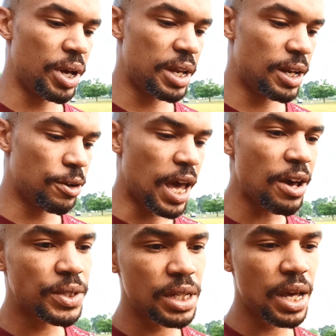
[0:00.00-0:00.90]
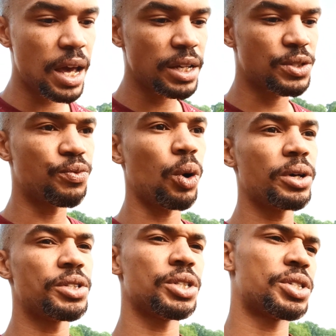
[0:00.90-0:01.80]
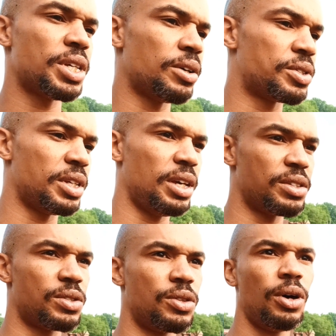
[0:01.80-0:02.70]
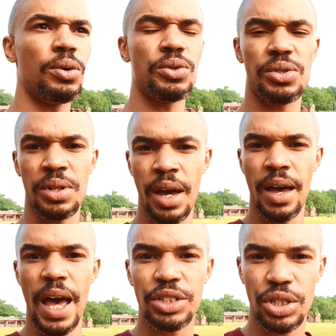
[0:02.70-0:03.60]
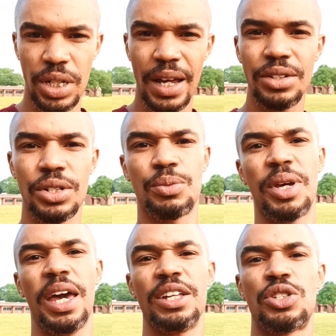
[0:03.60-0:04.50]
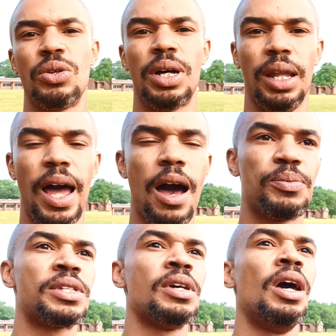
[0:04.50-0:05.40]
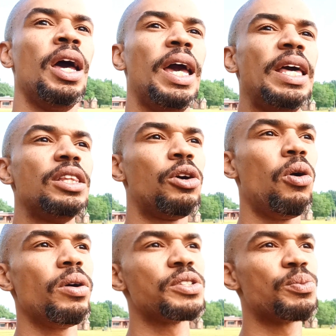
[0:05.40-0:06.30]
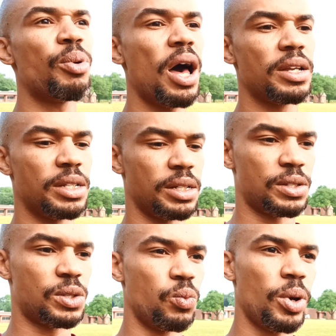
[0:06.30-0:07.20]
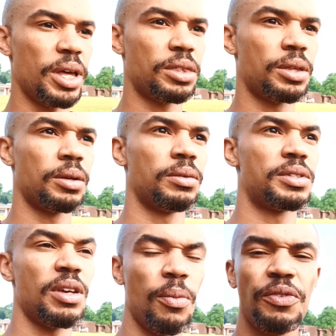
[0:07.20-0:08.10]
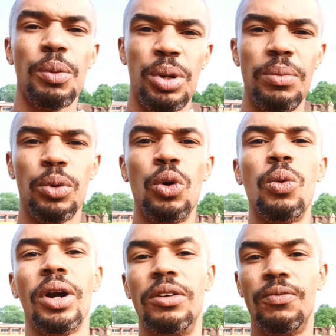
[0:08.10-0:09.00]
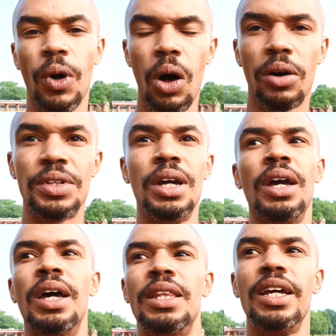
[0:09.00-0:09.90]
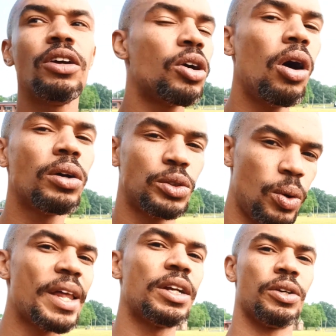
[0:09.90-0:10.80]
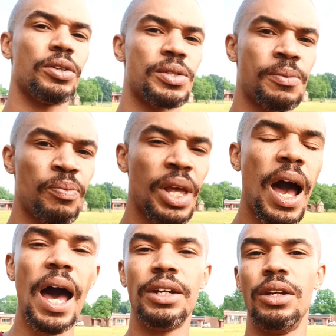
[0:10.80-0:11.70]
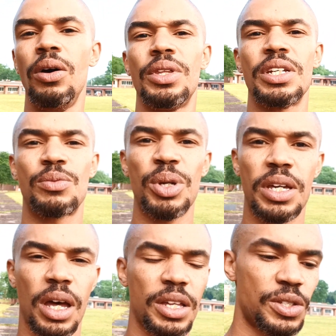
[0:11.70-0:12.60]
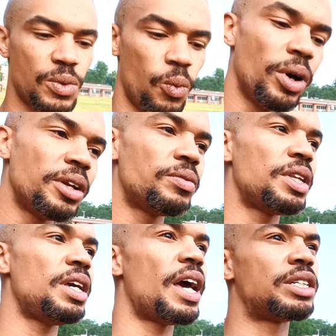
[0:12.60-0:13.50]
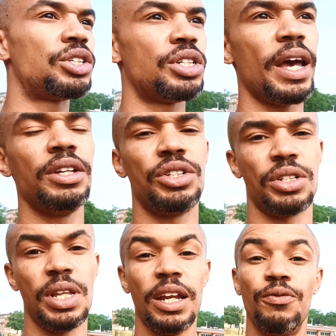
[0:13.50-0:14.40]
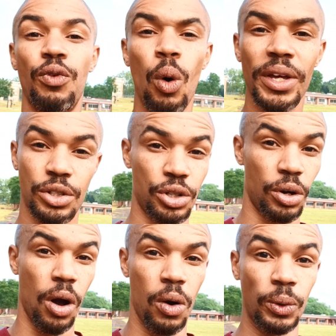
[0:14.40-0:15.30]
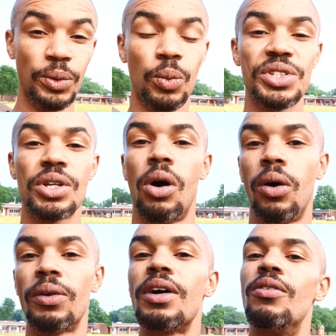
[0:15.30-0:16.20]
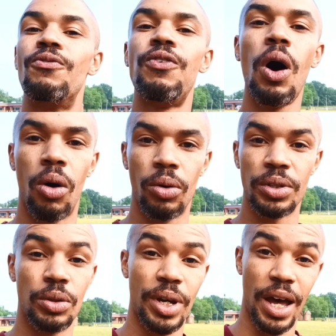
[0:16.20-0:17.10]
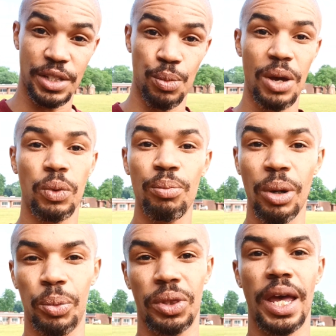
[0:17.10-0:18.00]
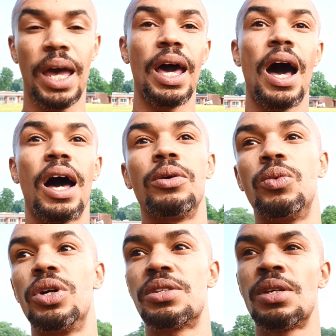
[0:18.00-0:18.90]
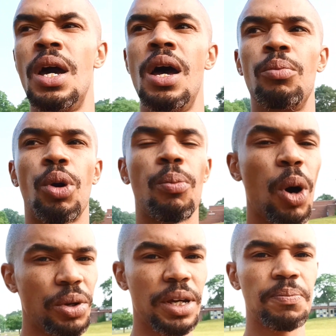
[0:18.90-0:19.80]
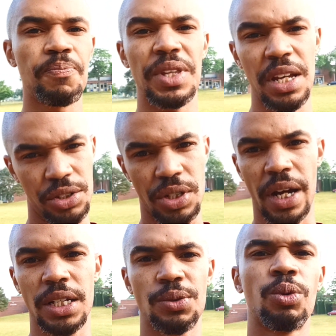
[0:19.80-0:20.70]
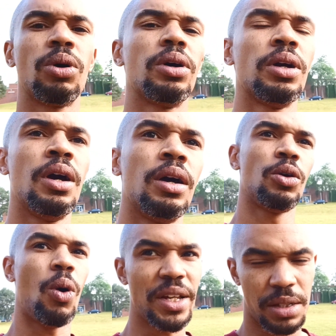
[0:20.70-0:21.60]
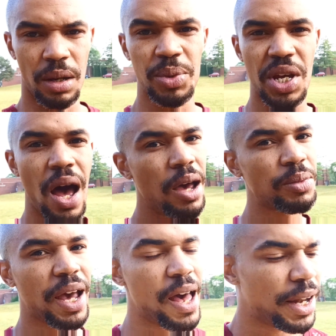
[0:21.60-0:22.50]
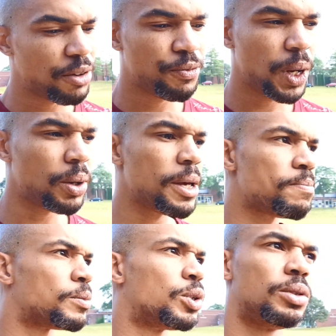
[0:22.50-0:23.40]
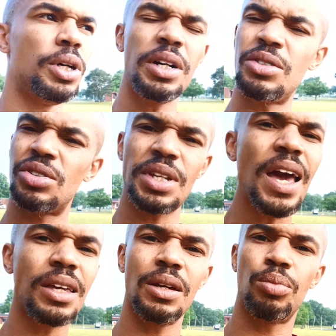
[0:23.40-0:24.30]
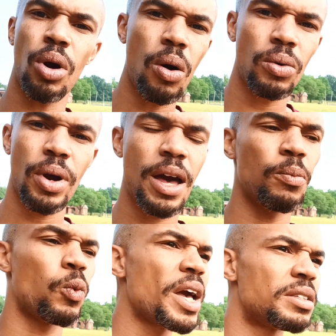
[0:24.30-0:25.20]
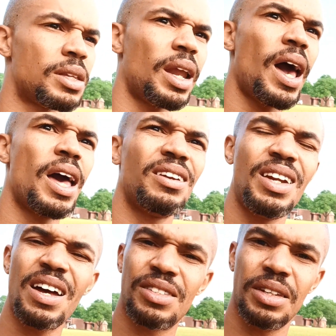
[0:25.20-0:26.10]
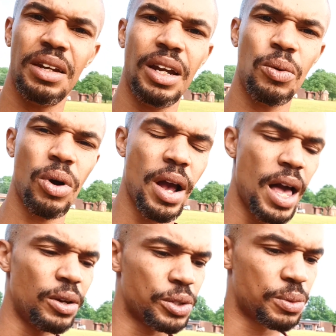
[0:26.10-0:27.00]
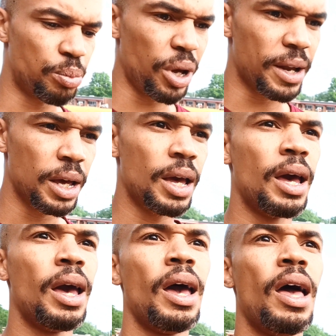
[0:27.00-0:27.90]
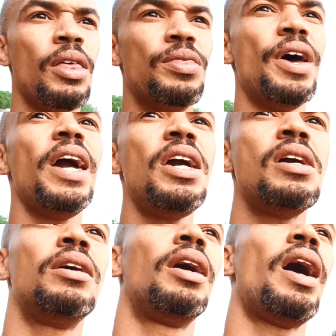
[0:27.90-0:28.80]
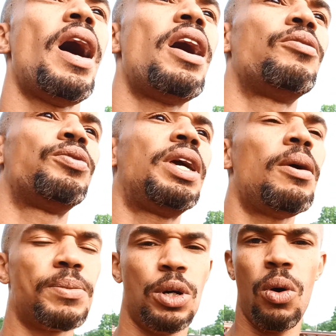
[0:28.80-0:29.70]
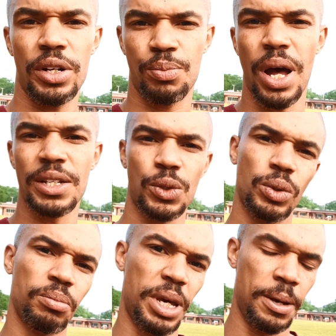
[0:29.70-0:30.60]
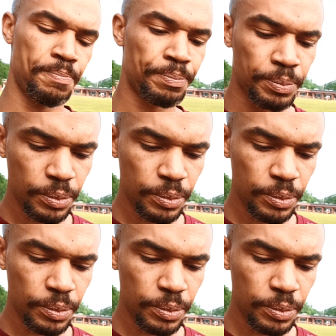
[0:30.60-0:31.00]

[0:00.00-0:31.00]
when F T X, Voyager, Celsius, those exchanges began to collapse, in the correspondence with some of the people who were involved, they're called creditors. I know this because one of the exchanges that Voyager owned was called Vault. You guys may remember that. I was promoting the exchange for quite some time. They had a very good staking program, rates that I had not seen anywhere else, but they have kept correspondence with me